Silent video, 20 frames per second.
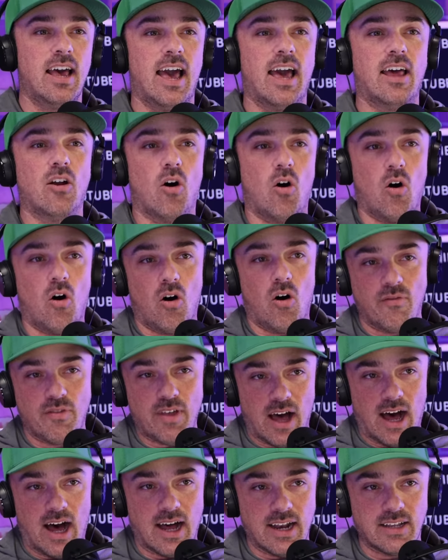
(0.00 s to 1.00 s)
and all of the
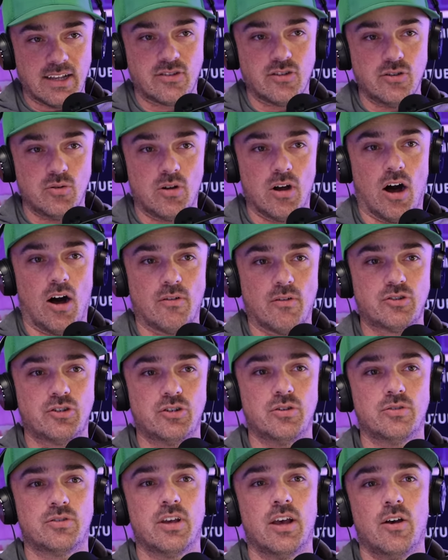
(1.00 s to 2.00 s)
hottest new golf
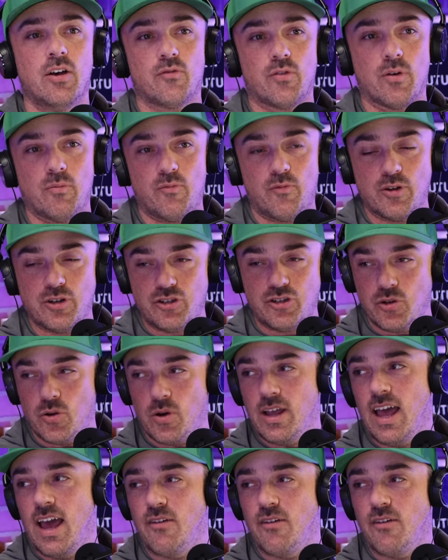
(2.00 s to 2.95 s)
shoes from FootJoy at